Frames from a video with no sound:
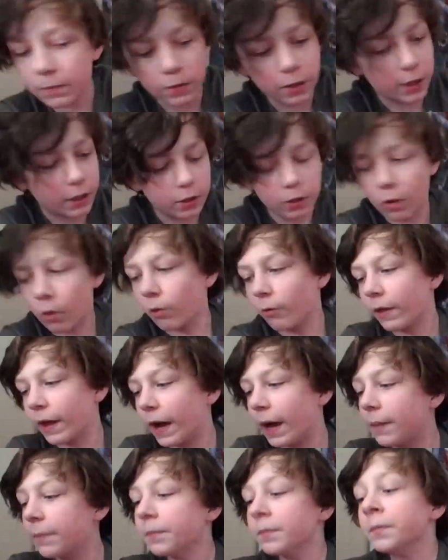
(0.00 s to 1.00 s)
ignore
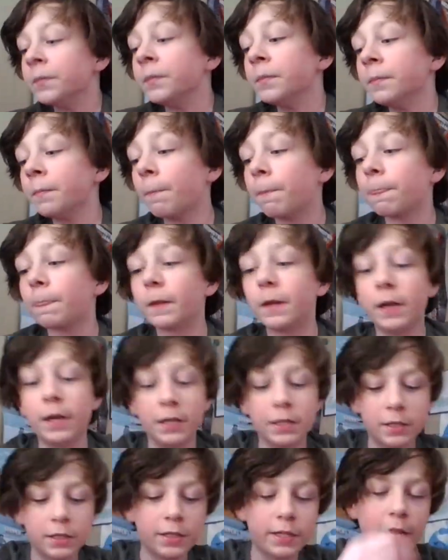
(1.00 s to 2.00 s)
that.
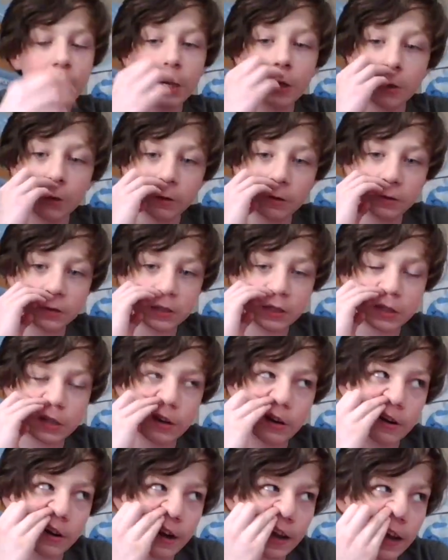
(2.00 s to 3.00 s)
His tails
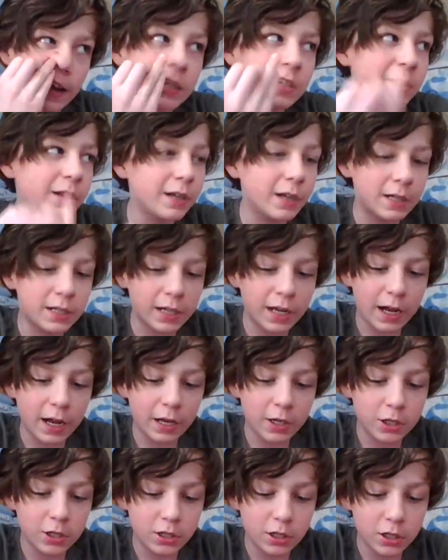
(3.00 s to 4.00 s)
are actually
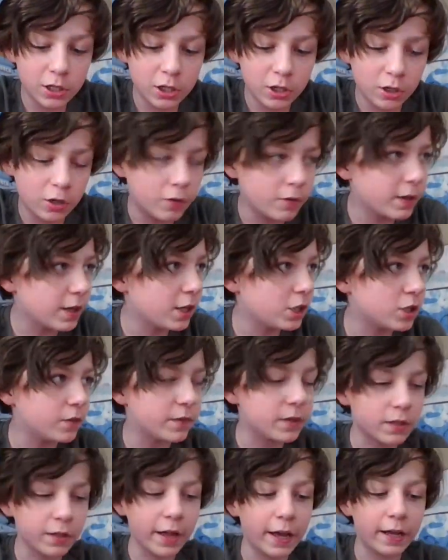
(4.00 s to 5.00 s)
attached to each of
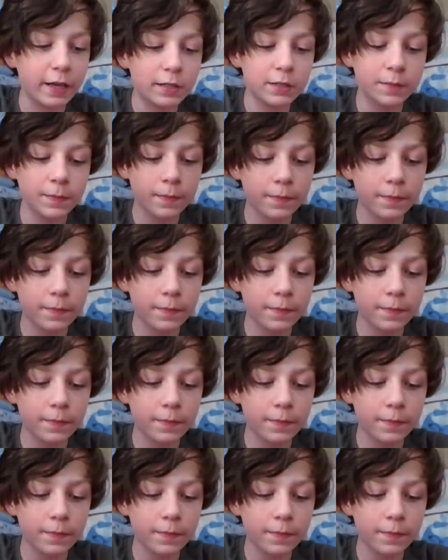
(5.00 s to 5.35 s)
his legs,